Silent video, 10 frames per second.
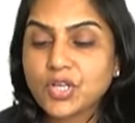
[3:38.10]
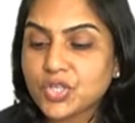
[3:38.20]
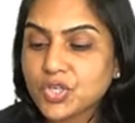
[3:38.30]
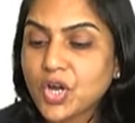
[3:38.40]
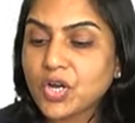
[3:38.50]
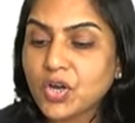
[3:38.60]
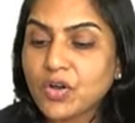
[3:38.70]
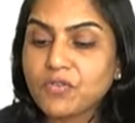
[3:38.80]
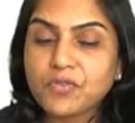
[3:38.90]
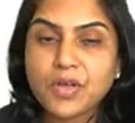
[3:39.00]
a stock
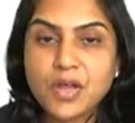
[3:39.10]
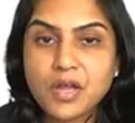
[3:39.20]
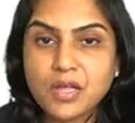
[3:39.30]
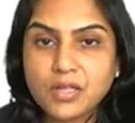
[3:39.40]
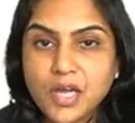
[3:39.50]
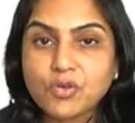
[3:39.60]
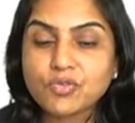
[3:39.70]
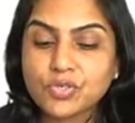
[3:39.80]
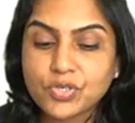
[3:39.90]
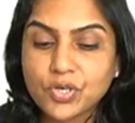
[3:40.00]
of
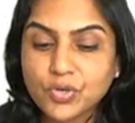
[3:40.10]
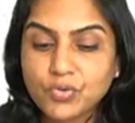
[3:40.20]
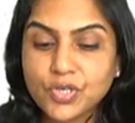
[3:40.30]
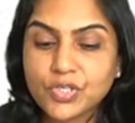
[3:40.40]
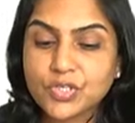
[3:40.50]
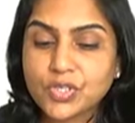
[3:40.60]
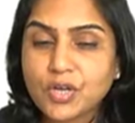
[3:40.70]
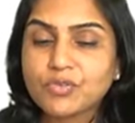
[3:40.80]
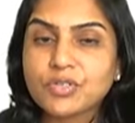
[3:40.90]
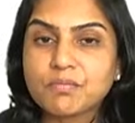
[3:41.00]

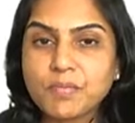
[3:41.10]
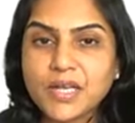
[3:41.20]
1,000